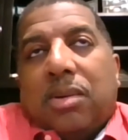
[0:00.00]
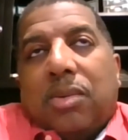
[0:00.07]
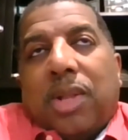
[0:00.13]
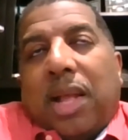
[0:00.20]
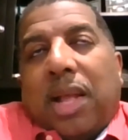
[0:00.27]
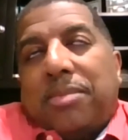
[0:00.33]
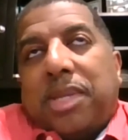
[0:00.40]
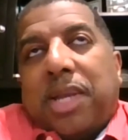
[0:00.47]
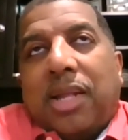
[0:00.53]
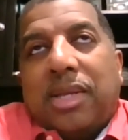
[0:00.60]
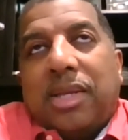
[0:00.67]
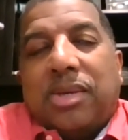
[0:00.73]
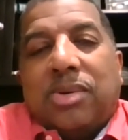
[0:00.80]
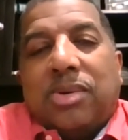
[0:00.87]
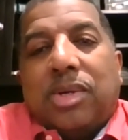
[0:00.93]
What I'm
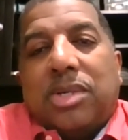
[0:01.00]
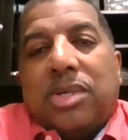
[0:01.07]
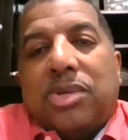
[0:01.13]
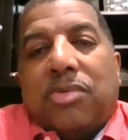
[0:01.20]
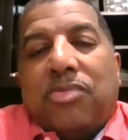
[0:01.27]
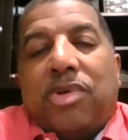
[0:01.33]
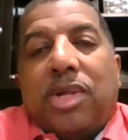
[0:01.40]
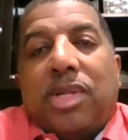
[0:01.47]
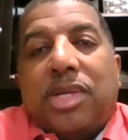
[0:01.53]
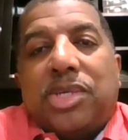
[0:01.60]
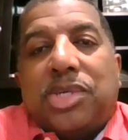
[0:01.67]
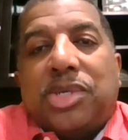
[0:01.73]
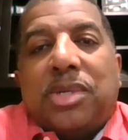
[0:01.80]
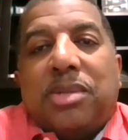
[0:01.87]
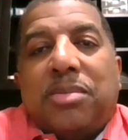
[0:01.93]
telling you is, you really
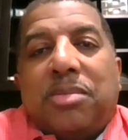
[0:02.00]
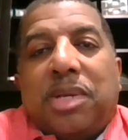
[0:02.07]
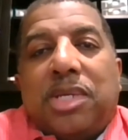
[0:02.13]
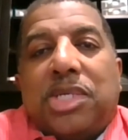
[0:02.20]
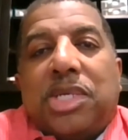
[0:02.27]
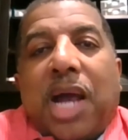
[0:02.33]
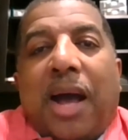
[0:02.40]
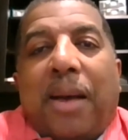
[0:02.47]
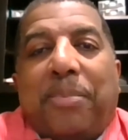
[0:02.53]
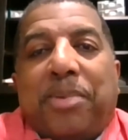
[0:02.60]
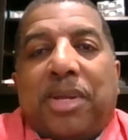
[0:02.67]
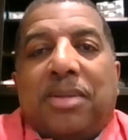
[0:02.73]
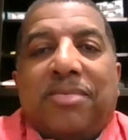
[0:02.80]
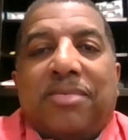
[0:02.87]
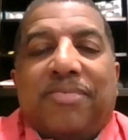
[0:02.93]
shouldn't be
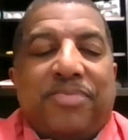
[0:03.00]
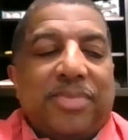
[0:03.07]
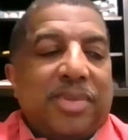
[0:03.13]
shopping